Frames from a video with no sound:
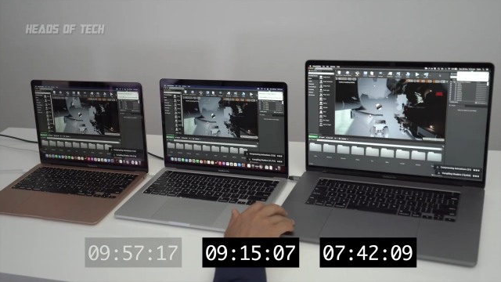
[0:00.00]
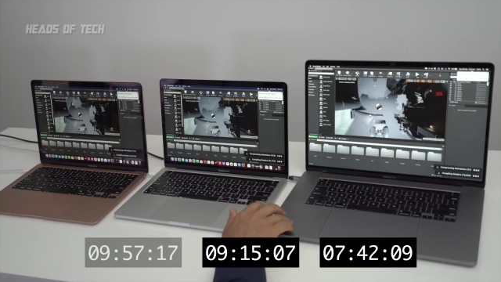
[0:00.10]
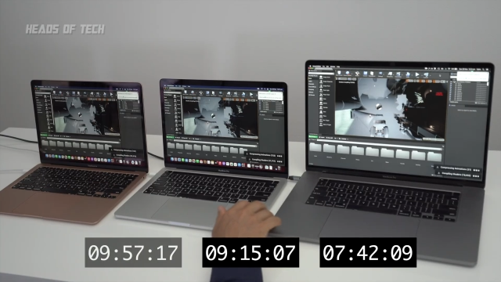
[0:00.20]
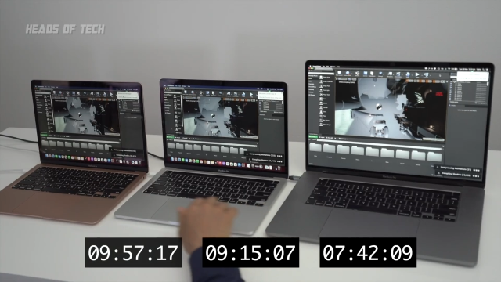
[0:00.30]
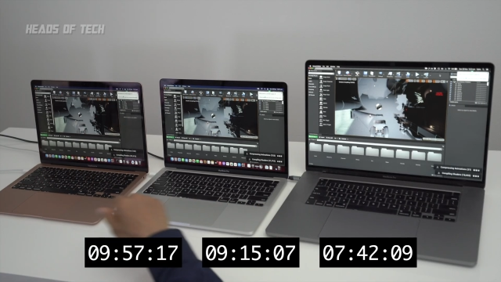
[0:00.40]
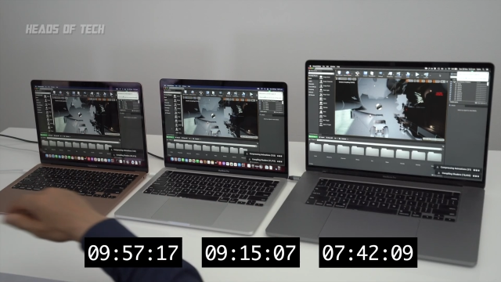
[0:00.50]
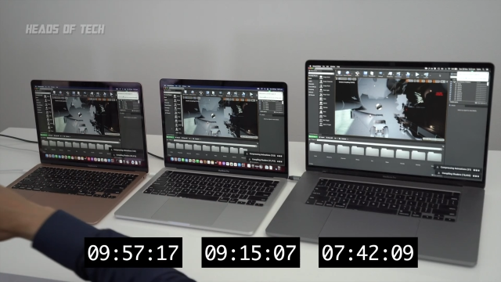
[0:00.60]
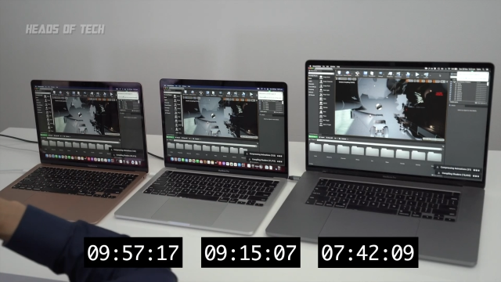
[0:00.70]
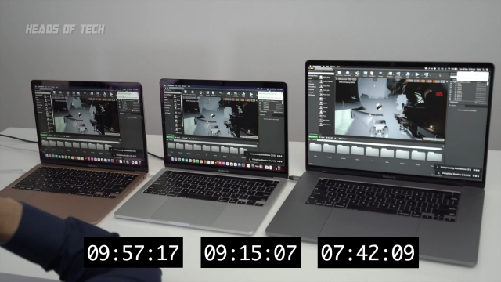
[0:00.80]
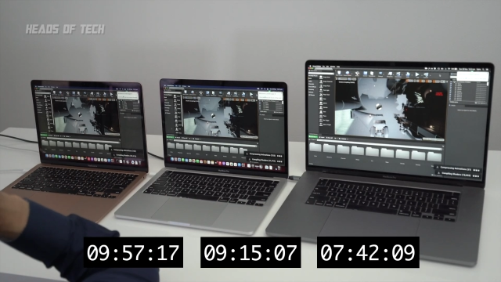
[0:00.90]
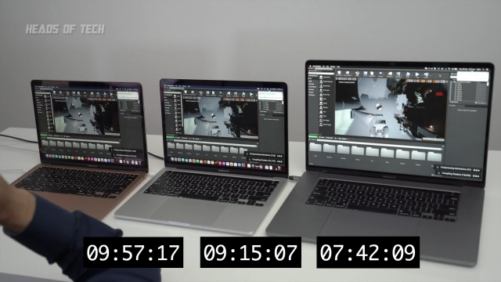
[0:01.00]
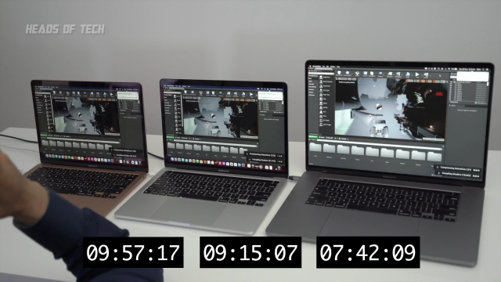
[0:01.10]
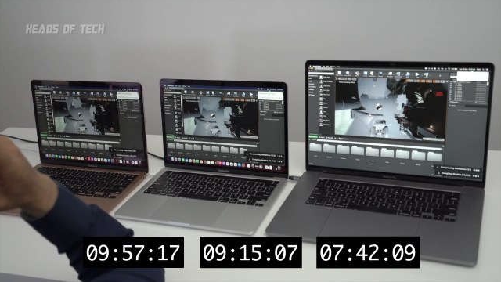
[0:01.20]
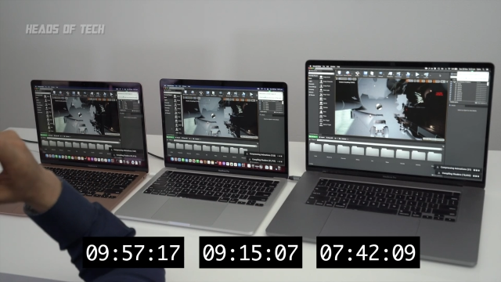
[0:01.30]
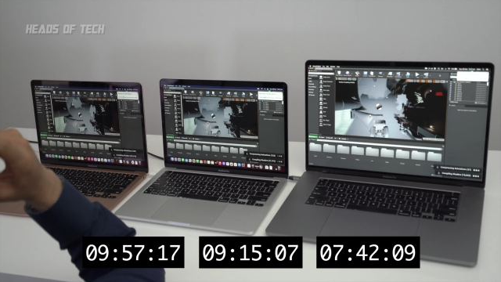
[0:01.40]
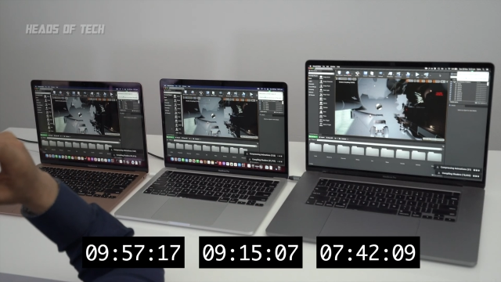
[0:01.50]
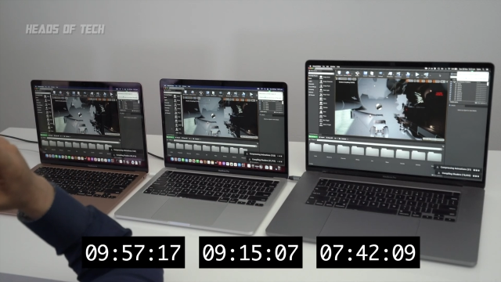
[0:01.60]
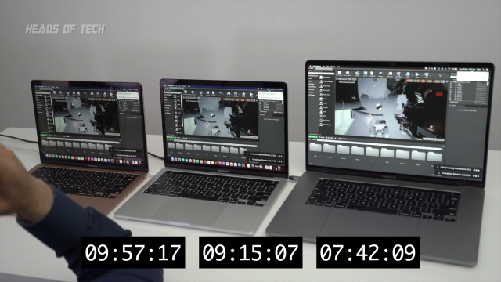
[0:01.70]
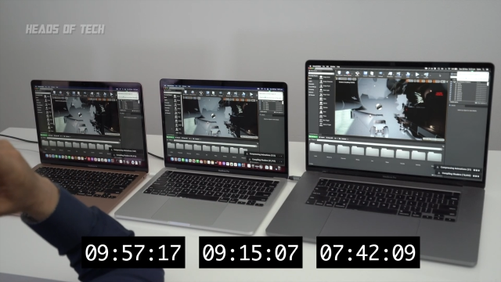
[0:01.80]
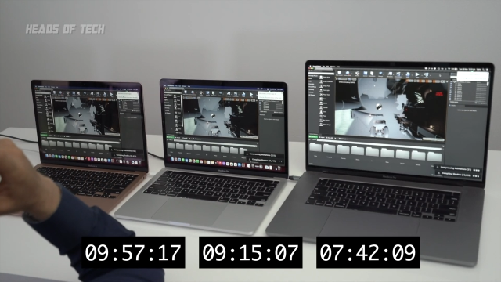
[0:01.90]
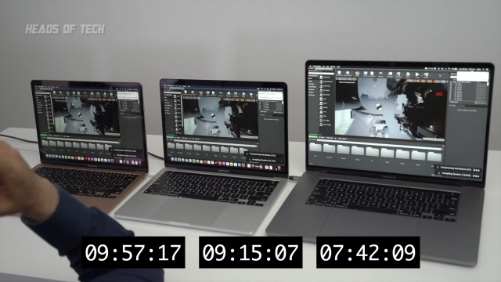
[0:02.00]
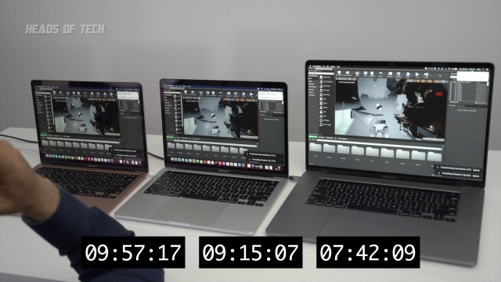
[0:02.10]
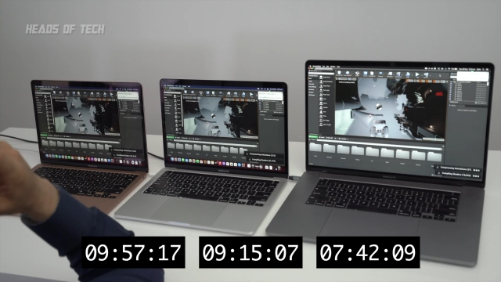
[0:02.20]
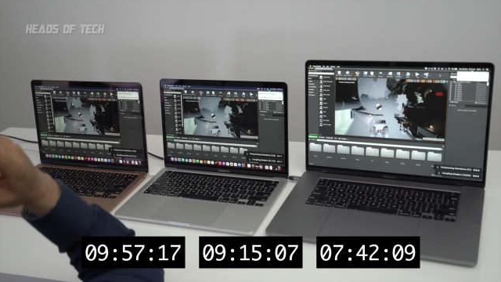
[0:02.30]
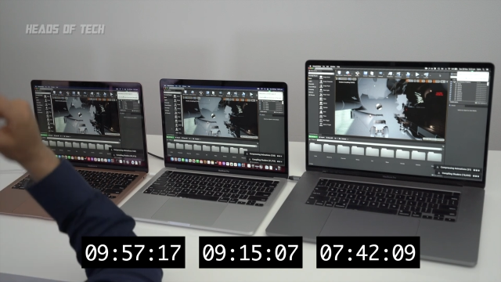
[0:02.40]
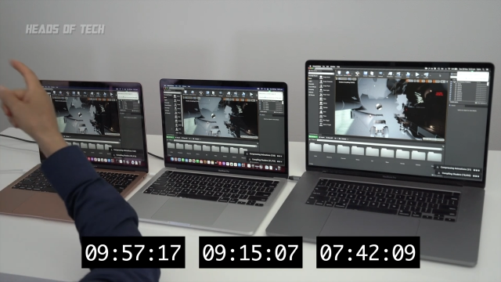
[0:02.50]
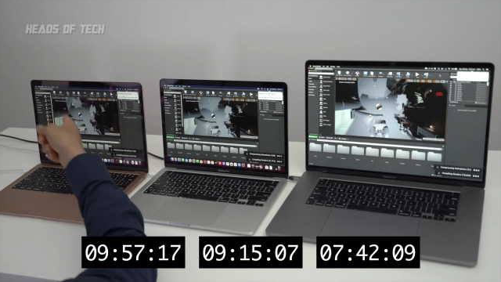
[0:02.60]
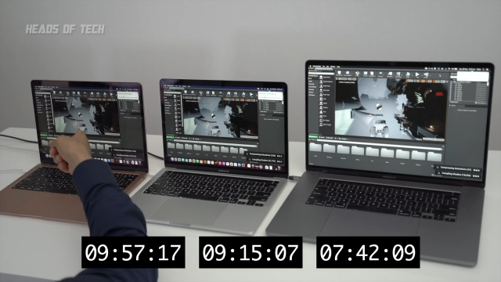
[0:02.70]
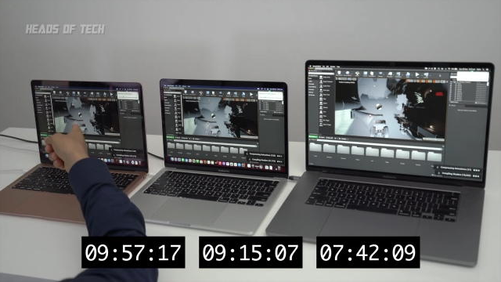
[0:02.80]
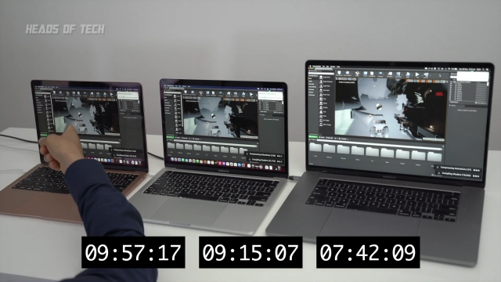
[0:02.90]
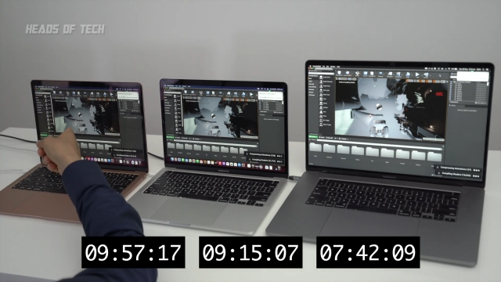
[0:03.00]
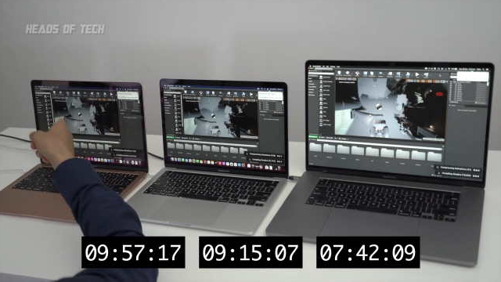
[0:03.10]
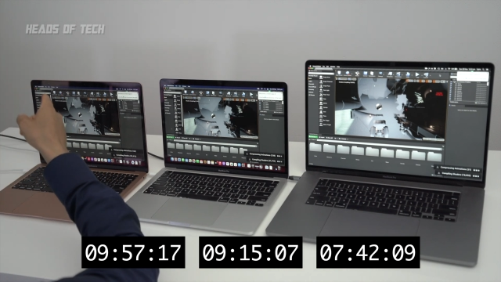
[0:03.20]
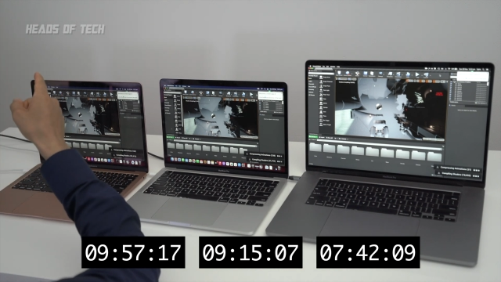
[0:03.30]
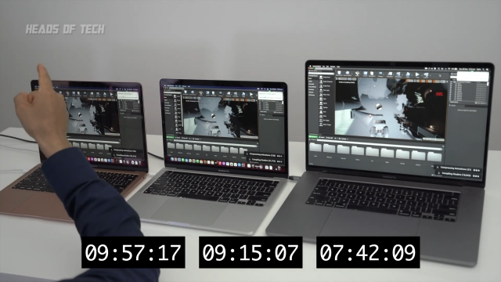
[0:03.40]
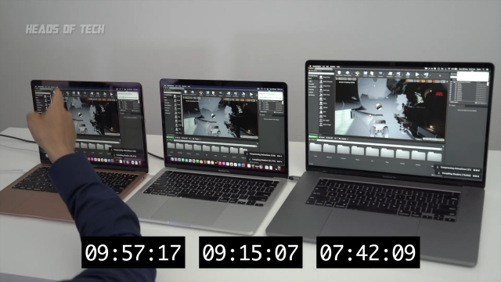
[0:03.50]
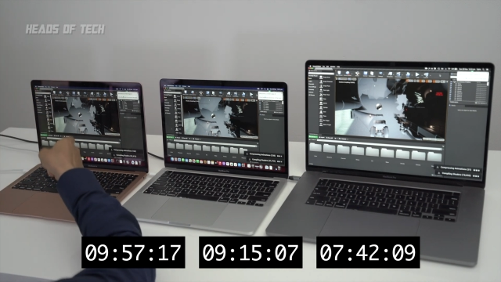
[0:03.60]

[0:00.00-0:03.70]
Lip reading: [unreadable: no face in view]